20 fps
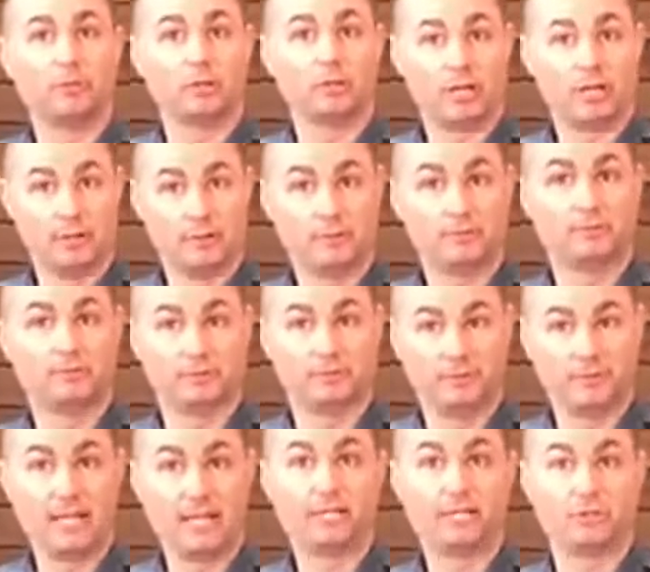of
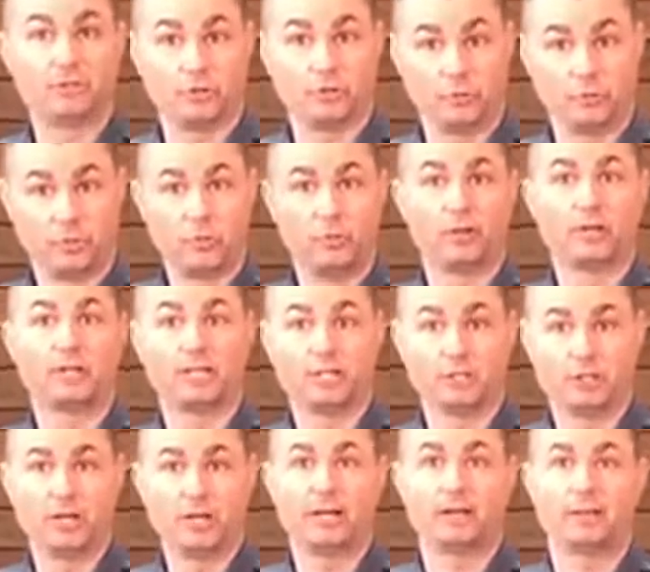danger to get you
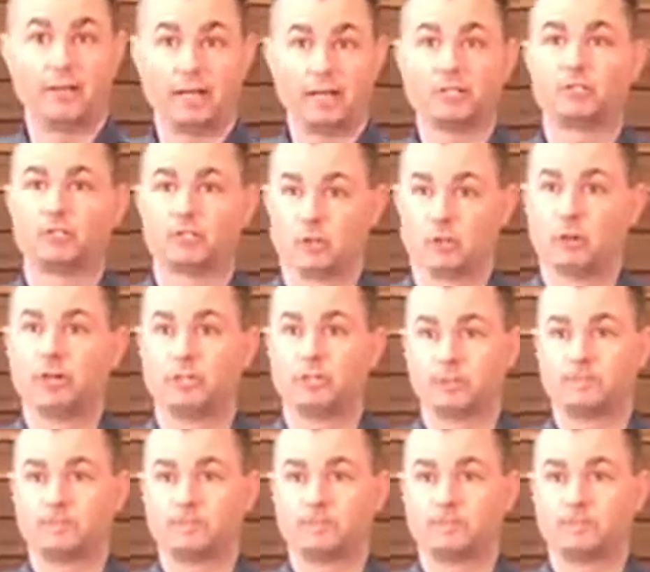out of that situation.